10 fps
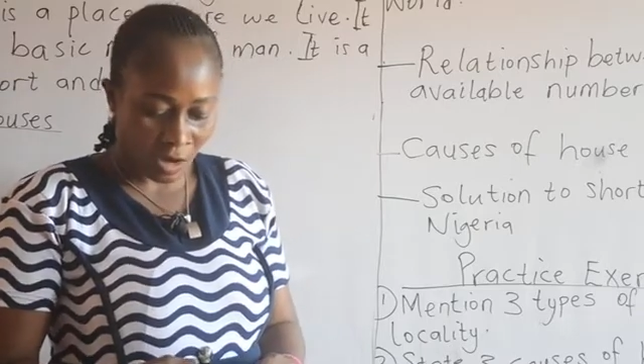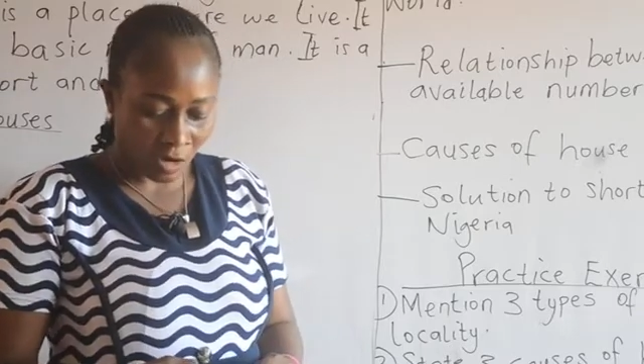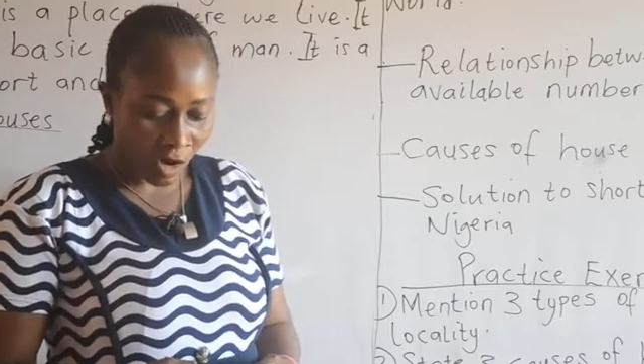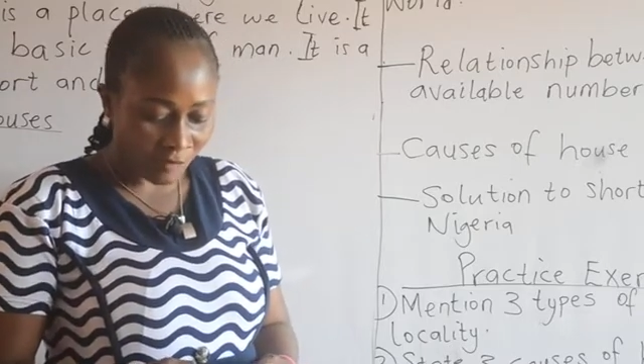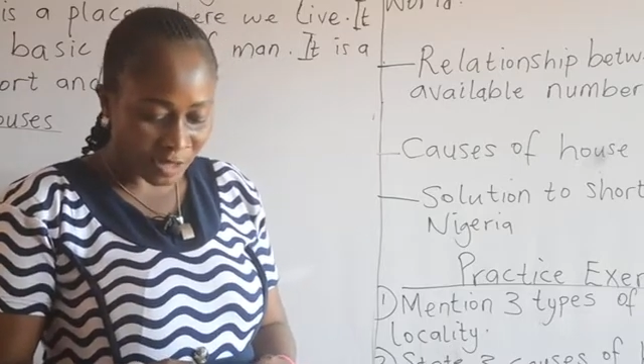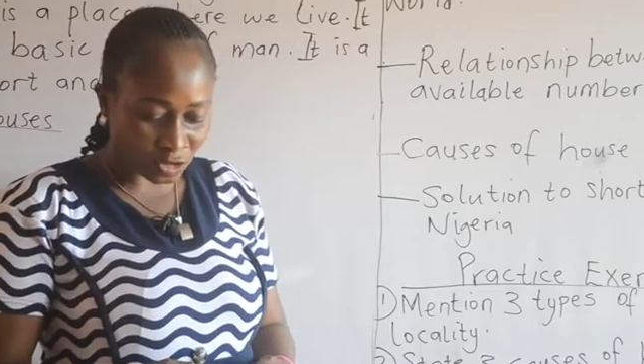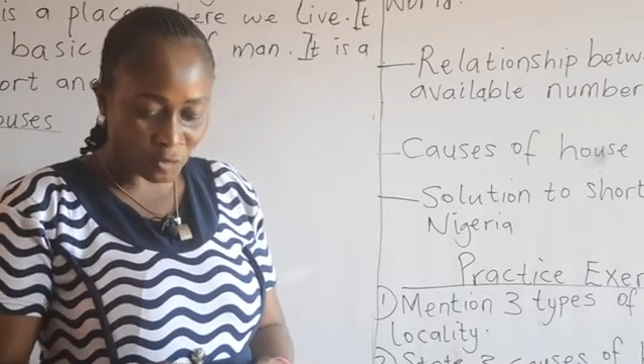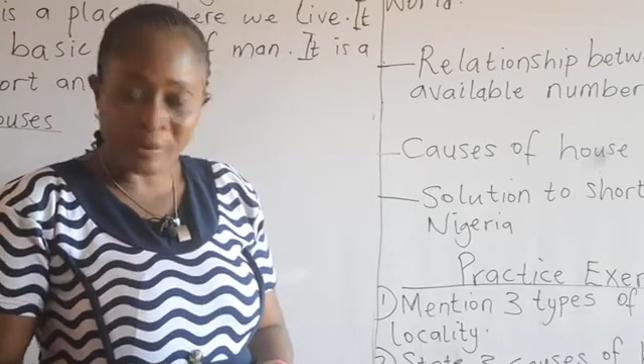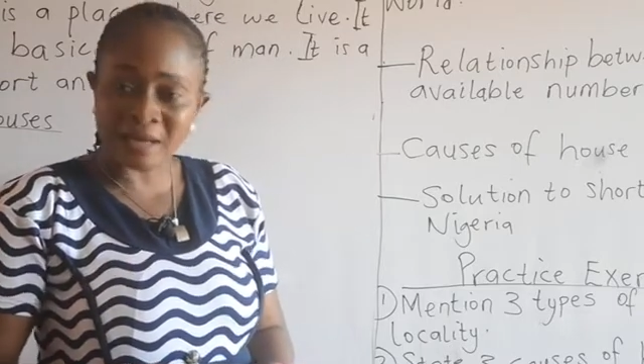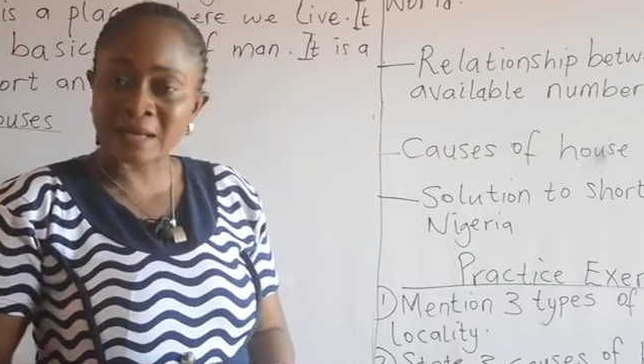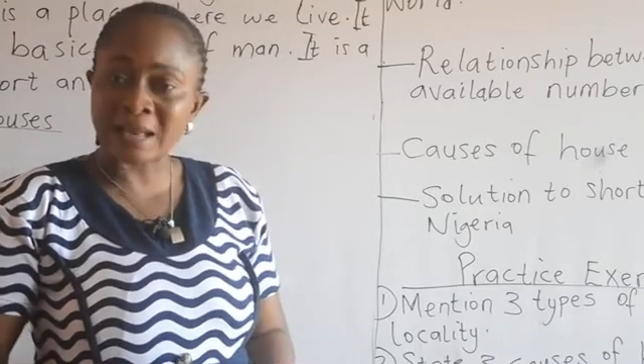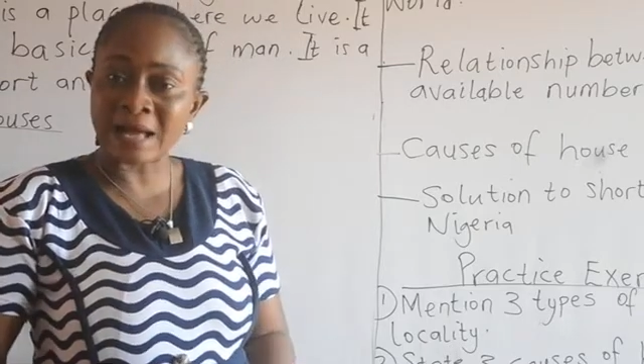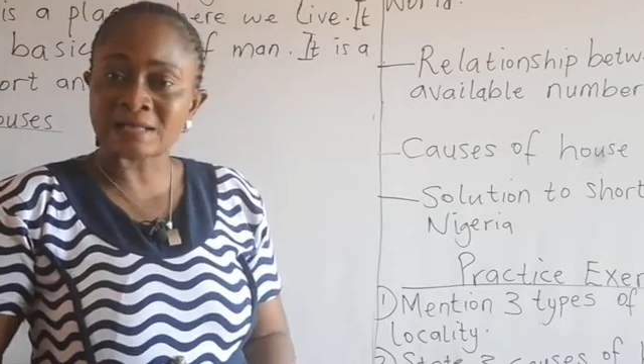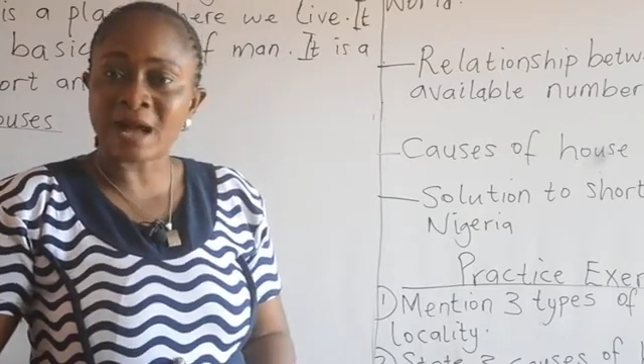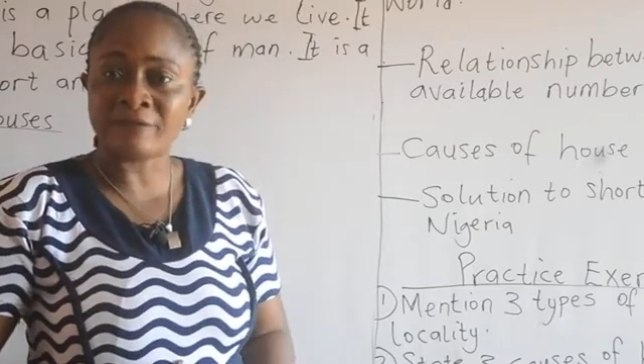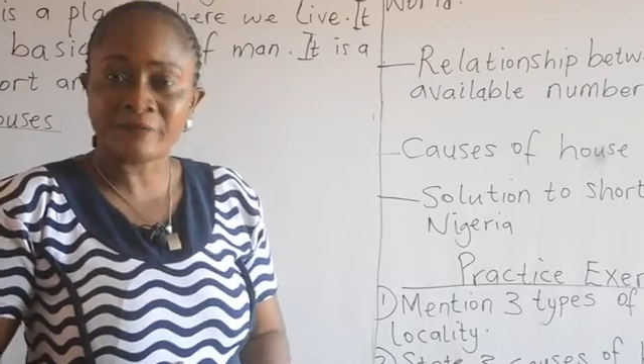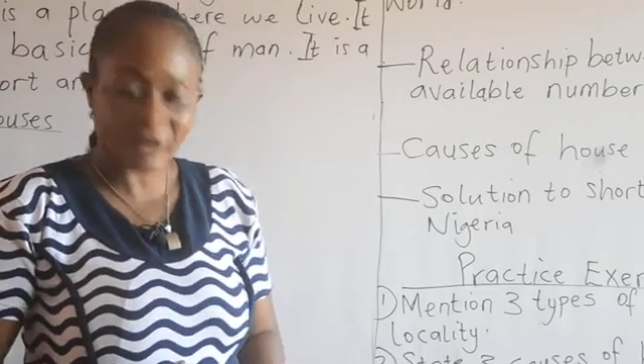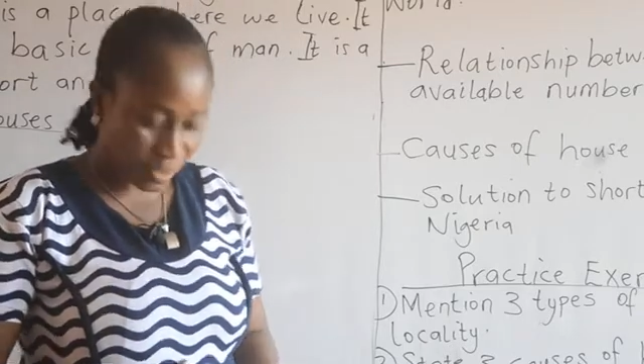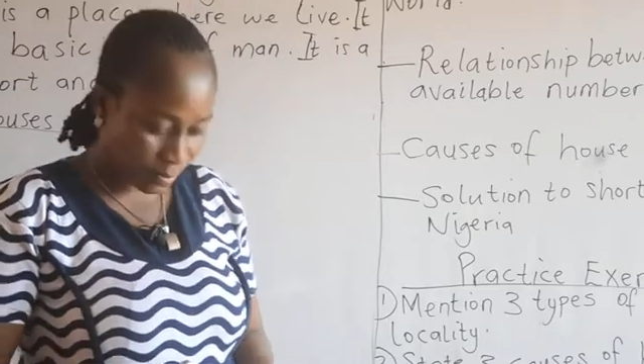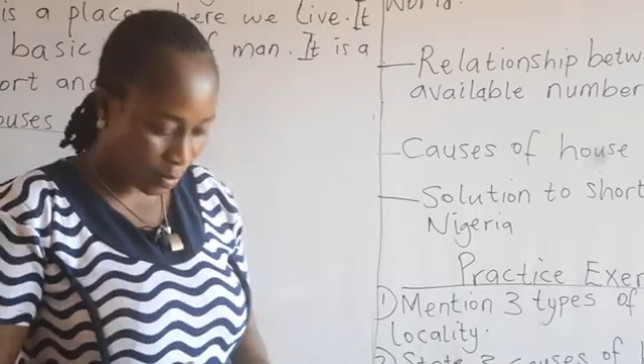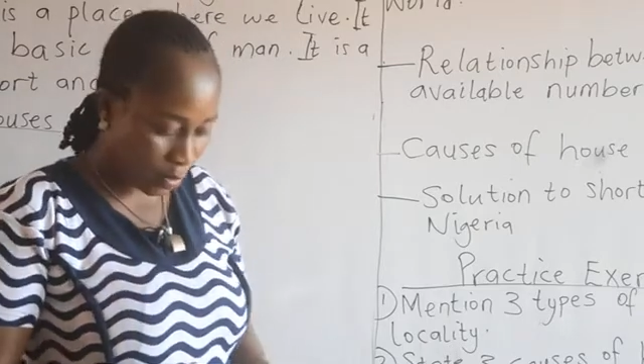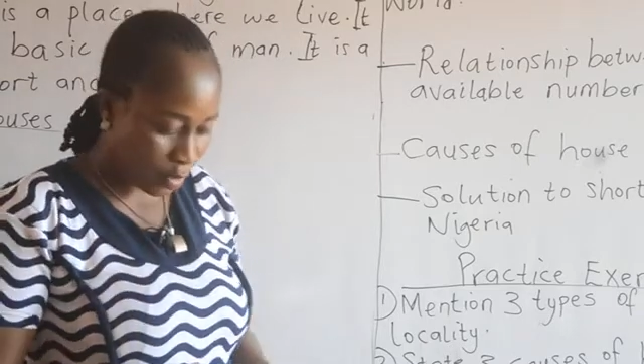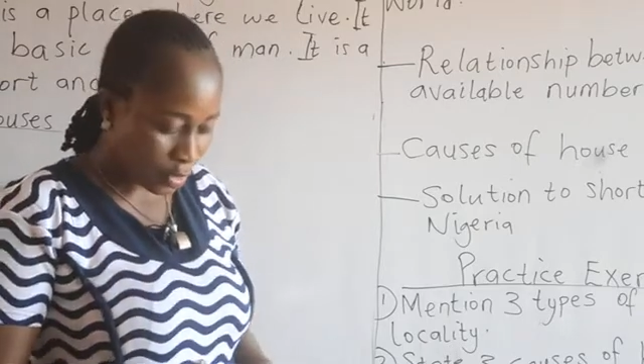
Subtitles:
Government should make land available